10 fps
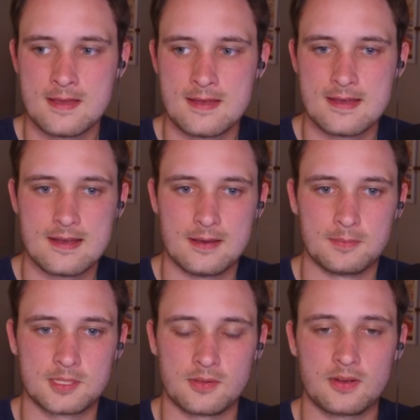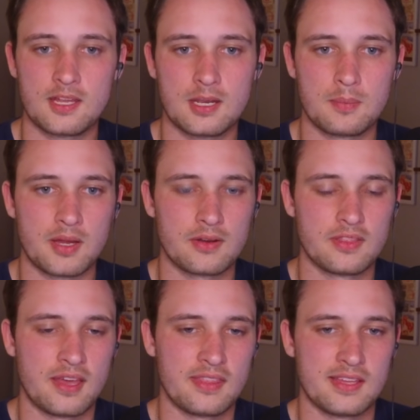So they're getting better in
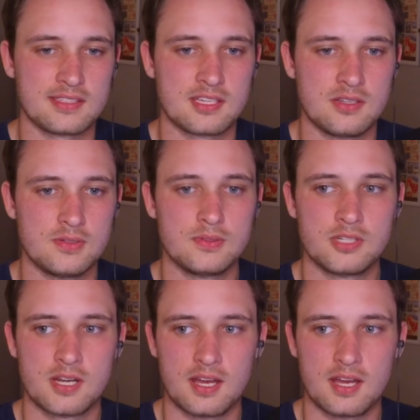that, and that's huge.